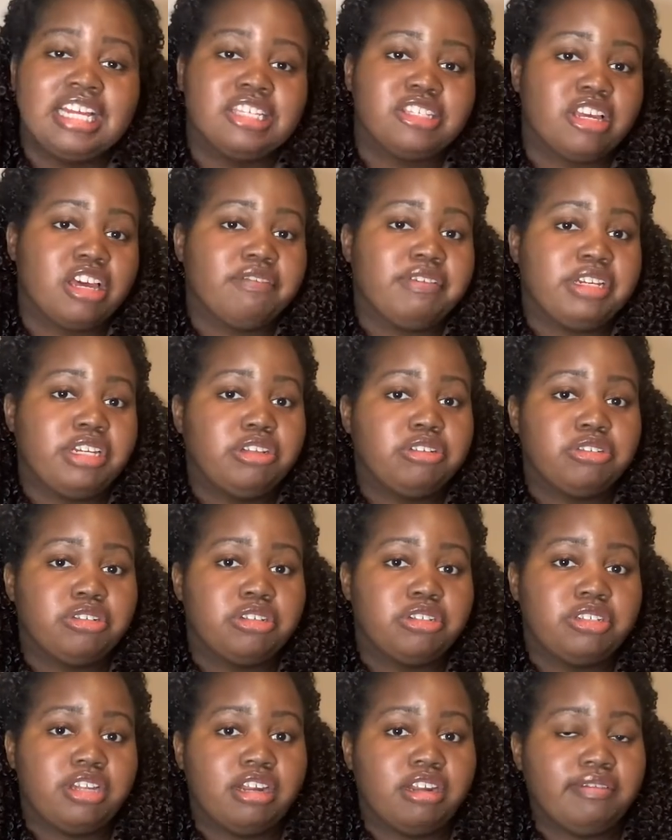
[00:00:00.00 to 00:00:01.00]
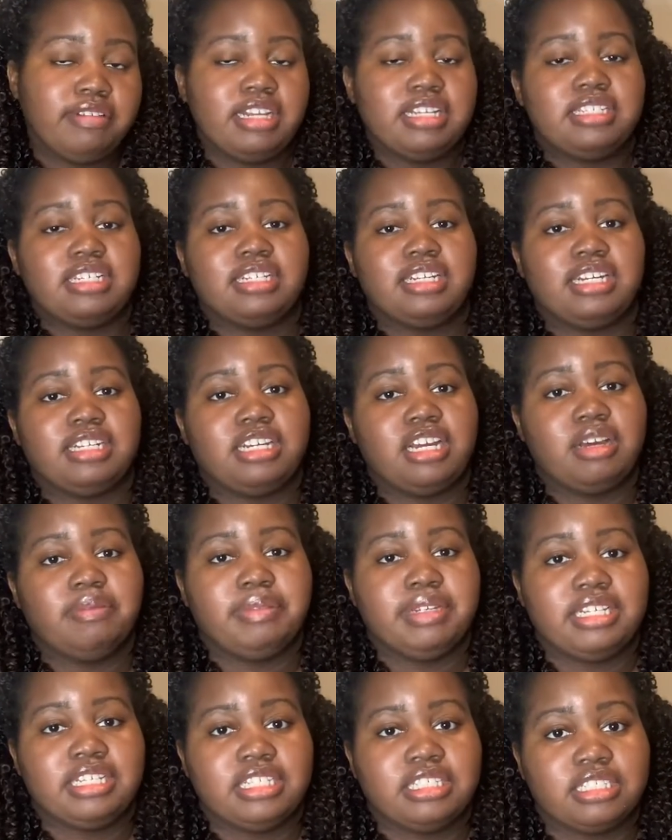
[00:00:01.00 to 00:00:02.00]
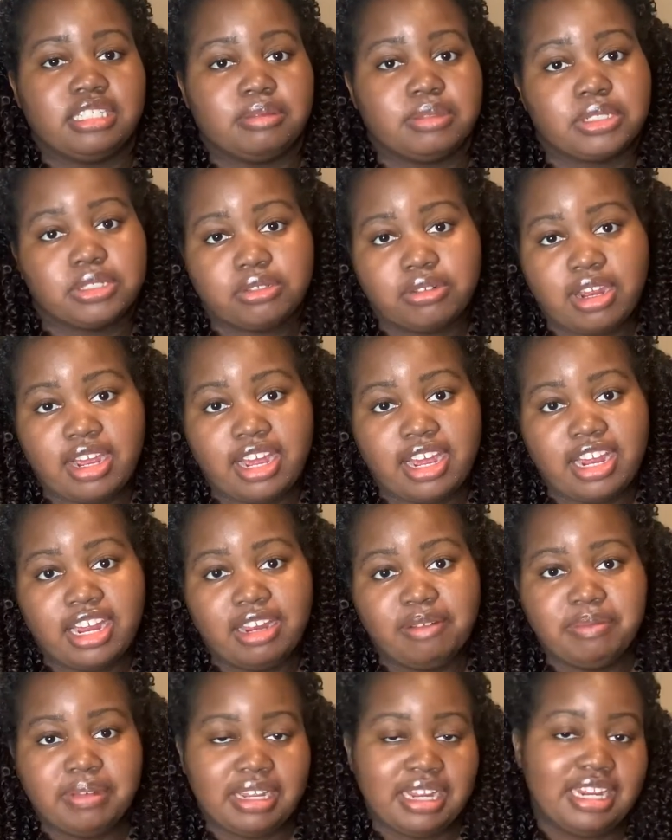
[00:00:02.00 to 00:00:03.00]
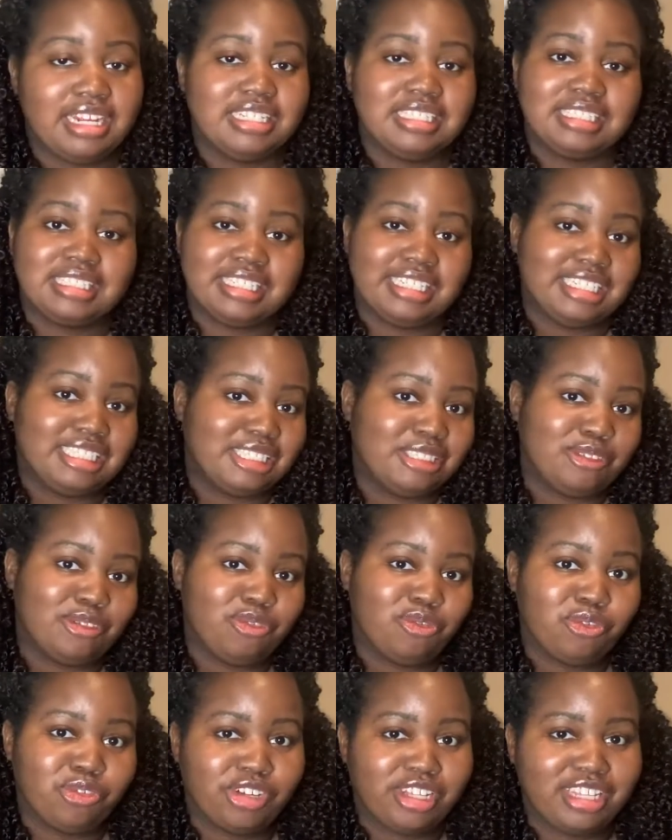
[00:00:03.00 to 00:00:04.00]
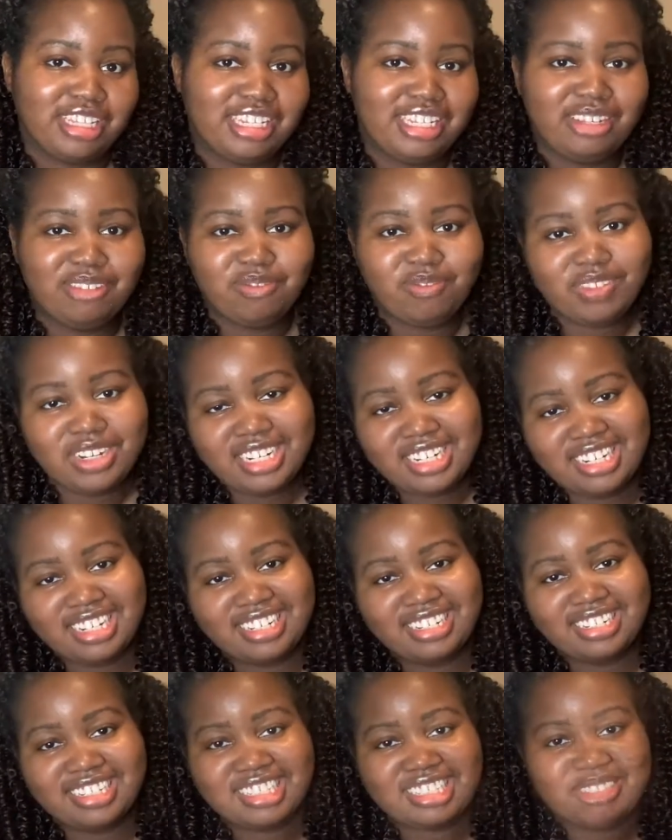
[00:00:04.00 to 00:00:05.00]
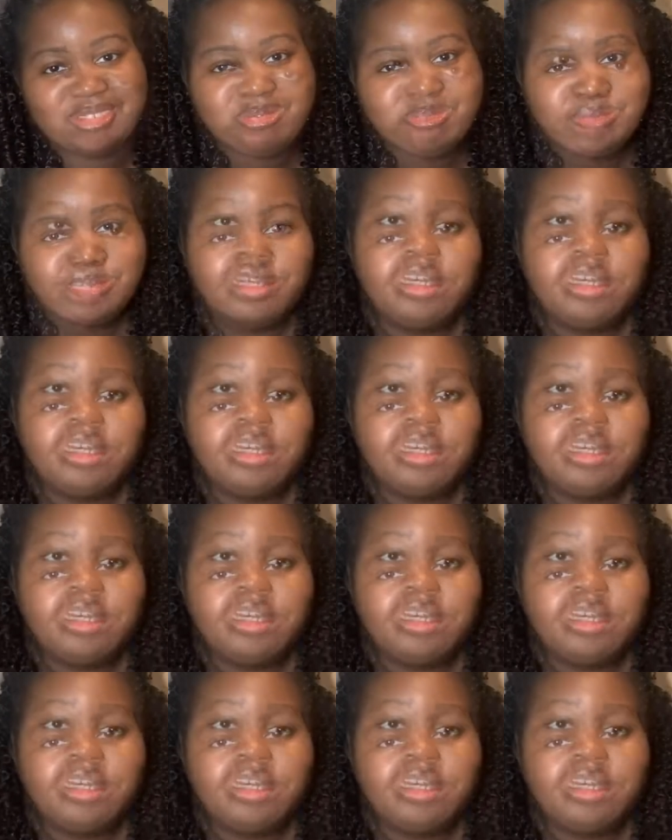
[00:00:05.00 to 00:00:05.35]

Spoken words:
So if you're new to the channel, don't forget to like, comment, and subscribe, and stay tuned for the video.